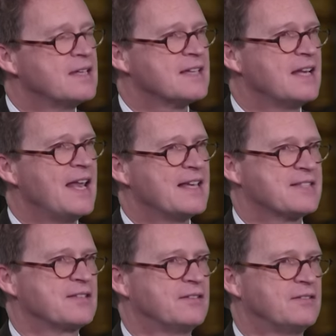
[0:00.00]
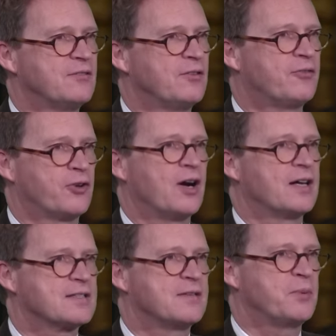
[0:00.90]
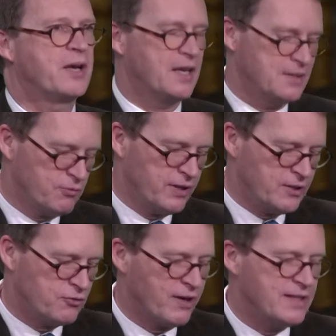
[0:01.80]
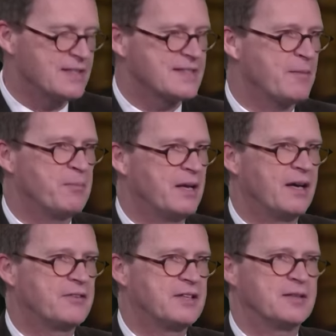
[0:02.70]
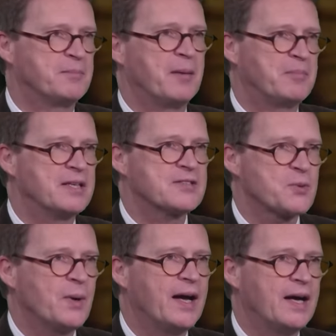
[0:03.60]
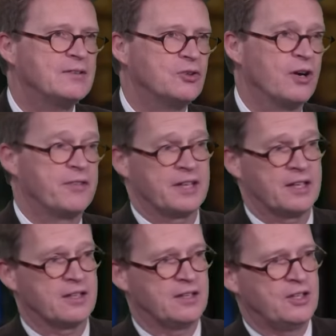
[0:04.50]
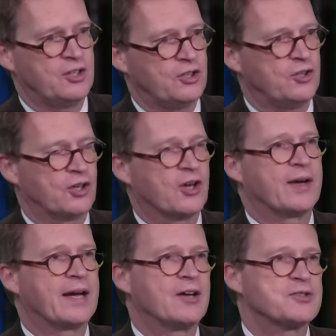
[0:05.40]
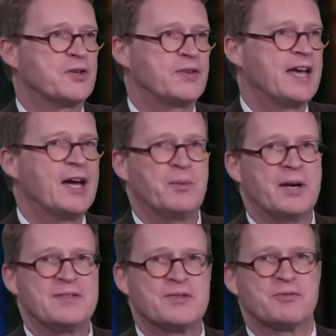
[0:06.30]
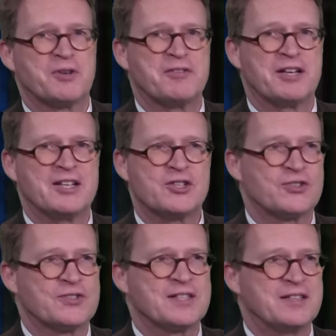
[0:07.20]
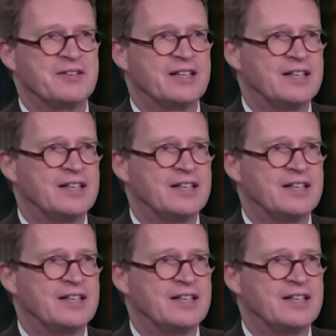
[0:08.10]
think it God's is a lesson for us. And when I read Great Assembly, I think the public square, or I think, you know, going out on the airwaves on Revelation T V